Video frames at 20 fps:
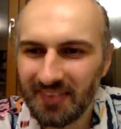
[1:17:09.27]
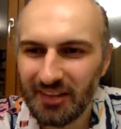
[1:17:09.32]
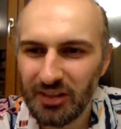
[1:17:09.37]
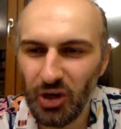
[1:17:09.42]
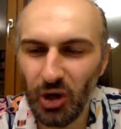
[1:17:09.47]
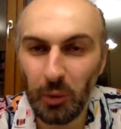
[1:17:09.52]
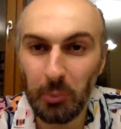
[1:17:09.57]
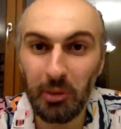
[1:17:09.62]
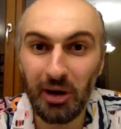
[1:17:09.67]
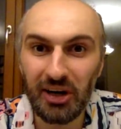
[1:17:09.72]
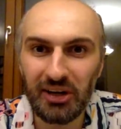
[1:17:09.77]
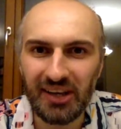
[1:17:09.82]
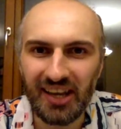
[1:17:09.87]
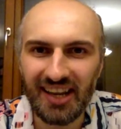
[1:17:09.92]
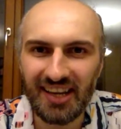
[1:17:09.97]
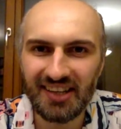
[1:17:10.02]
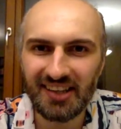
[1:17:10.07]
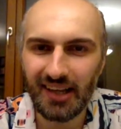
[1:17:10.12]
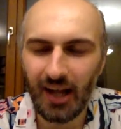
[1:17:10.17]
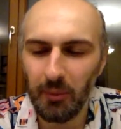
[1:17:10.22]
Your
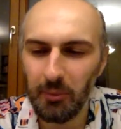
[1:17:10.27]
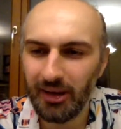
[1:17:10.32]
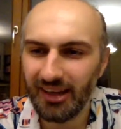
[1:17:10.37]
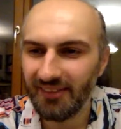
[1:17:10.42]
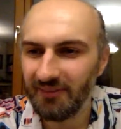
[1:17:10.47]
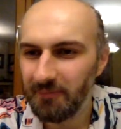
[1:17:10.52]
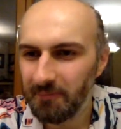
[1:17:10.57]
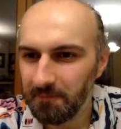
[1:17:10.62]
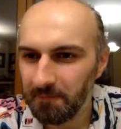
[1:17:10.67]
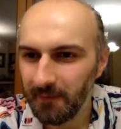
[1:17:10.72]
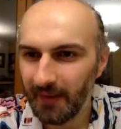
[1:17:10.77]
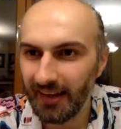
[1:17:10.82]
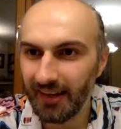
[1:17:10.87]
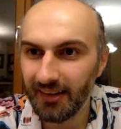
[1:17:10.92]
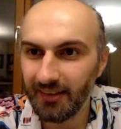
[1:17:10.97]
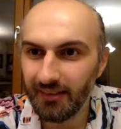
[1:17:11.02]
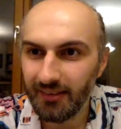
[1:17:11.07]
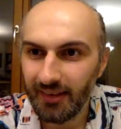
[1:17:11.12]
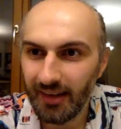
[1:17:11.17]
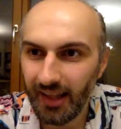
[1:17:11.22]
birthday is coming
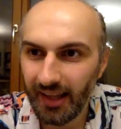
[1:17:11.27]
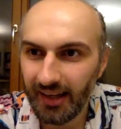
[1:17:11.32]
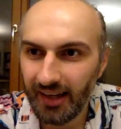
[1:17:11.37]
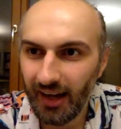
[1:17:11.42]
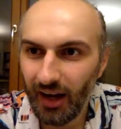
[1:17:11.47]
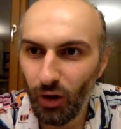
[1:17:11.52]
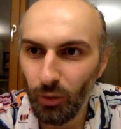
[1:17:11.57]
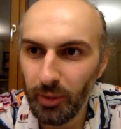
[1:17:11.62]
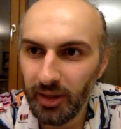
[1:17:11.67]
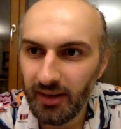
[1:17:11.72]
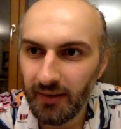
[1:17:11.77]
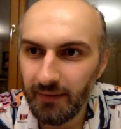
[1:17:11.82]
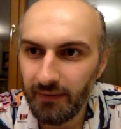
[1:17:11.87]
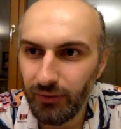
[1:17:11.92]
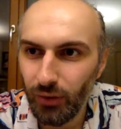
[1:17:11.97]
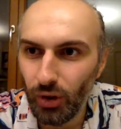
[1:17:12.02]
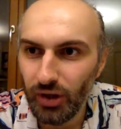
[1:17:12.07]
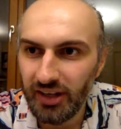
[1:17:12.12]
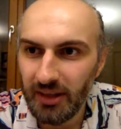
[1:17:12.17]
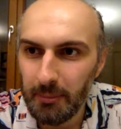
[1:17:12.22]
in like how many?
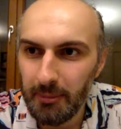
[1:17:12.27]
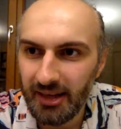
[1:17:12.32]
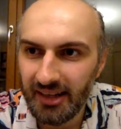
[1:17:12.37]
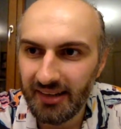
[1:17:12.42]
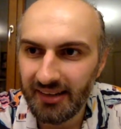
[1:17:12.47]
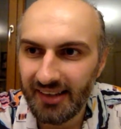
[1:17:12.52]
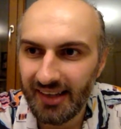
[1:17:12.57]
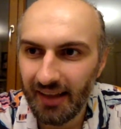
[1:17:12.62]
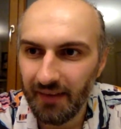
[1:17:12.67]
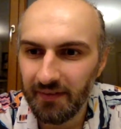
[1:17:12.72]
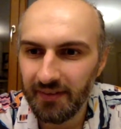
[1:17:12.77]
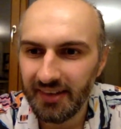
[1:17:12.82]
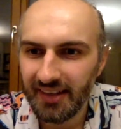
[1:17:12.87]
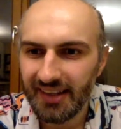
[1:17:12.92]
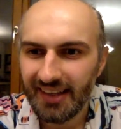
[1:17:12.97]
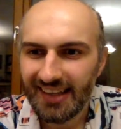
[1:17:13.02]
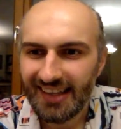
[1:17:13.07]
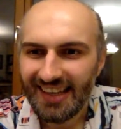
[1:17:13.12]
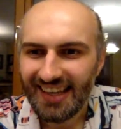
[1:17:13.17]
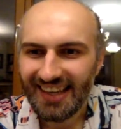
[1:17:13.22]
40 minutes left.
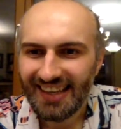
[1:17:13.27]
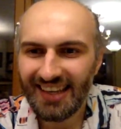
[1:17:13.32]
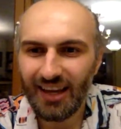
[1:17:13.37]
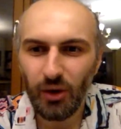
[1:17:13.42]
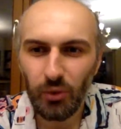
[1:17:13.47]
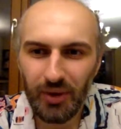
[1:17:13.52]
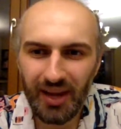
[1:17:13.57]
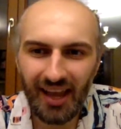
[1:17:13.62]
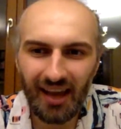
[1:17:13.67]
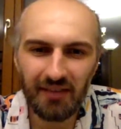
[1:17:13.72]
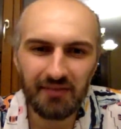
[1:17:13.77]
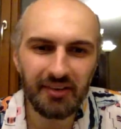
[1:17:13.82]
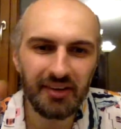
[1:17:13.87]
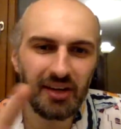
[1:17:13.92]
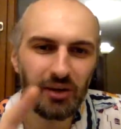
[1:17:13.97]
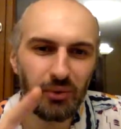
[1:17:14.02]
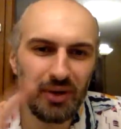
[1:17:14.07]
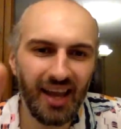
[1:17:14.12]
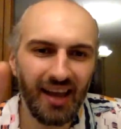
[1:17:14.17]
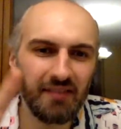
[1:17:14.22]
Yeah, we
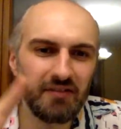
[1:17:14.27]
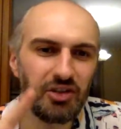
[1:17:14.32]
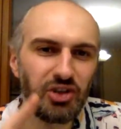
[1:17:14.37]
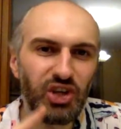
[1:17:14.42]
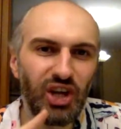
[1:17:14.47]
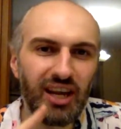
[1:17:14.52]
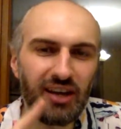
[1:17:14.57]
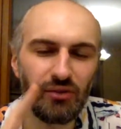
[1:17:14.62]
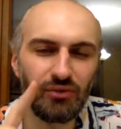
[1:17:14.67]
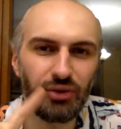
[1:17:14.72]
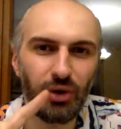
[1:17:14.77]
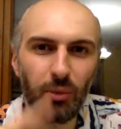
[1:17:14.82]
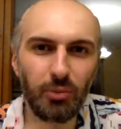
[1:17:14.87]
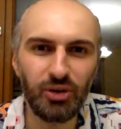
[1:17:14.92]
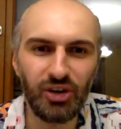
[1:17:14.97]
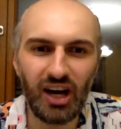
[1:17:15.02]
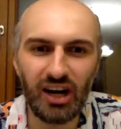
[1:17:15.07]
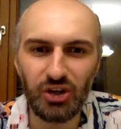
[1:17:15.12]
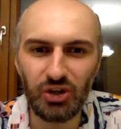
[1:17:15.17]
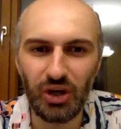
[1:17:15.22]
have Jane from
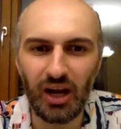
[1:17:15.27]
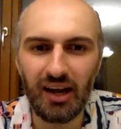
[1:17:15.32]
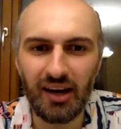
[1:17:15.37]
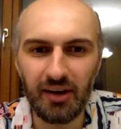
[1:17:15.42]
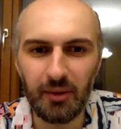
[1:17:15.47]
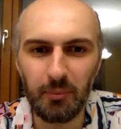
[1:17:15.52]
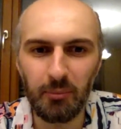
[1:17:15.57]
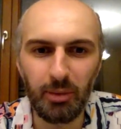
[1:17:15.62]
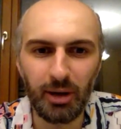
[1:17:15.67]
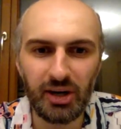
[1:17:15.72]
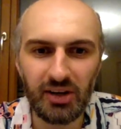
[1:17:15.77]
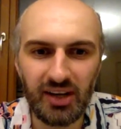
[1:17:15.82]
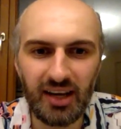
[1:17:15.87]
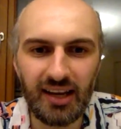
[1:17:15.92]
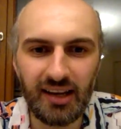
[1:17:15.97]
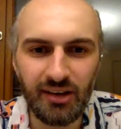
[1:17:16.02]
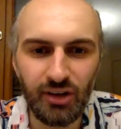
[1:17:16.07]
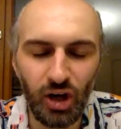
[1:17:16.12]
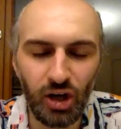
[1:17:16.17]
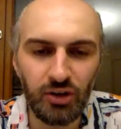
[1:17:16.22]
Russia. Her
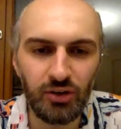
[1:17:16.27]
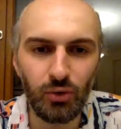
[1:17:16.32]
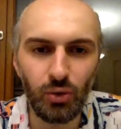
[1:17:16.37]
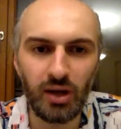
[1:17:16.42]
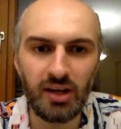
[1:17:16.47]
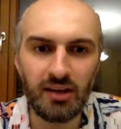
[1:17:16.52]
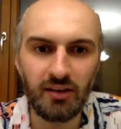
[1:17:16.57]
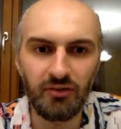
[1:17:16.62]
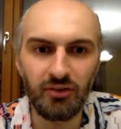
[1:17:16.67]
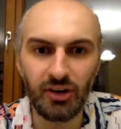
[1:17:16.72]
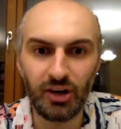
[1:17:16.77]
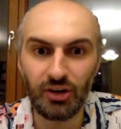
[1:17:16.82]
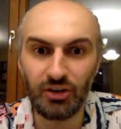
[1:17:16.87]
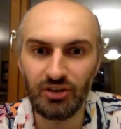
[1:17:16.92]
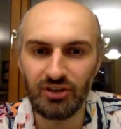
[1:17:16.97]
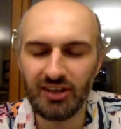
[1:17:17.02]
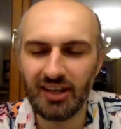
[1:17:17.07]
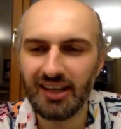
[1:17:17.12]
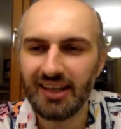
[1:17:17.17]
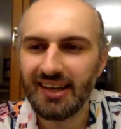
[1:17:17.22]
birthday is on
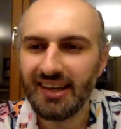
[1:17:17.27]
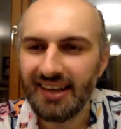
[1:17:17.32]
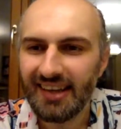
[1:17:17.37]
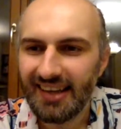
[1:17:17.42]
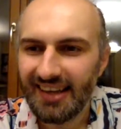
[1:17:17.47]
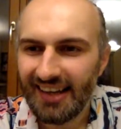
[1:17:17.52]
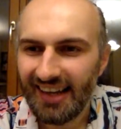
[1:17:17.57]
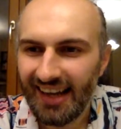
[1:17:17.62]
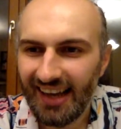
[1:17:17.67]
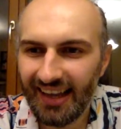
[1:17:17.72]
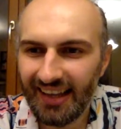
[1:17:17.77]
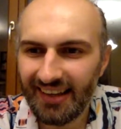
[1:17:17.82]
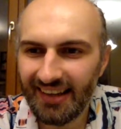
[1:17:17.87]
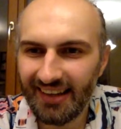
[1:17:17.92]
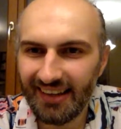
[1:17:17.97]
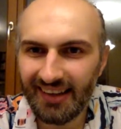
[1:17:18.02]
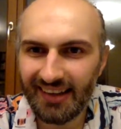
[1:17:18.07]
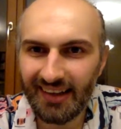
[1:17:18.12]
21st, and